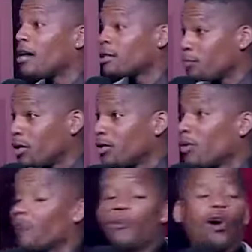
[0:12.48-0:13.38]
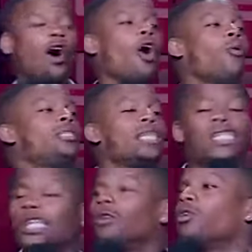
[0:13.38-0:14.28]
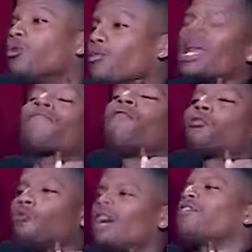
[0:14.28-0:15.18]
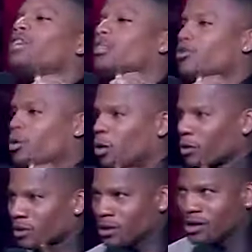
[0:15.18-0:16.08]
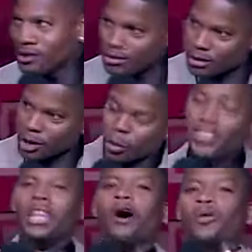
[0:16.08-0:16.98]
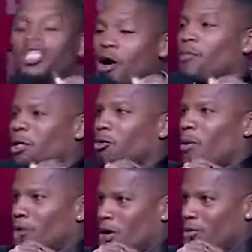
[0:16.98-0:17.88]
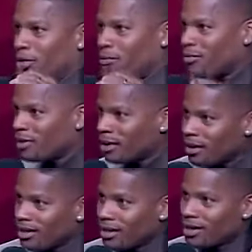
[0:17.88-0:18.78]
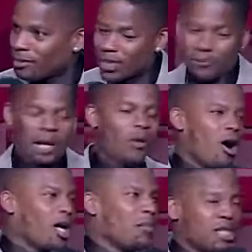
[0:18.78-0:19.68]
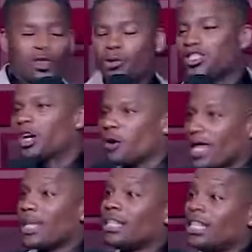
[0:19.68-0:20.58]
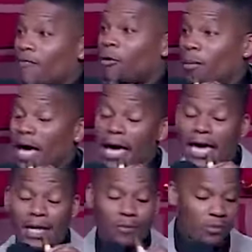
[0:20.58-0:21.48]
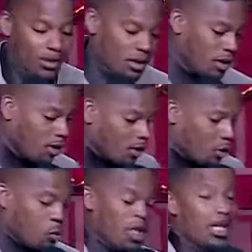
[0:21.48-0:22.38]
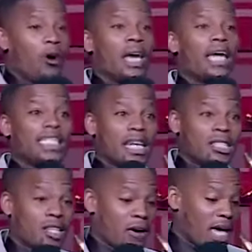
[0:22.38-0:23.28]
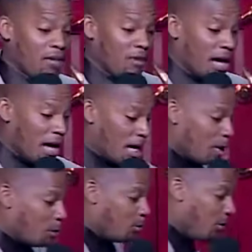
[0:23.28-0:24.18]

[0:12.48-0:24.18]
fuck out the building. White folk always getting killed at work. Black folk don't never get killed at work. Because we know when it's going to be trouble, don't we? Motherfucker walk in with a trench coat and a duffel bag. We know he ain't there to sell Avon.